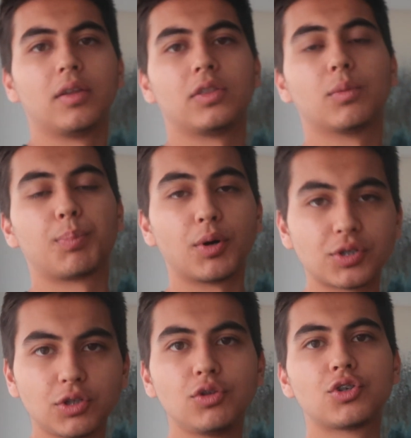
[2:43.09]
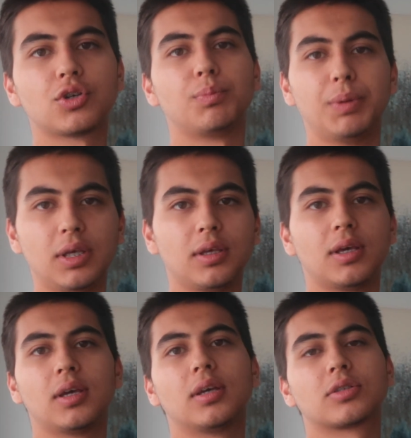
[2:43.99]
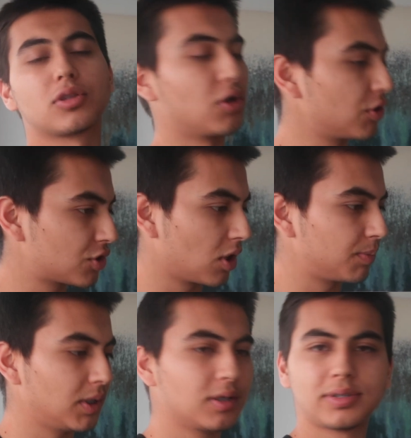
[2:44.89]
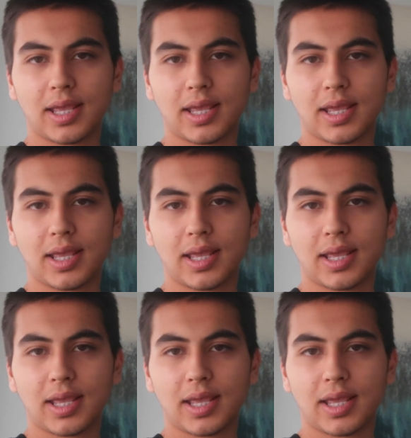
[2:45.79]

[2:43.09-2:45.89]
The person you should be is learn something,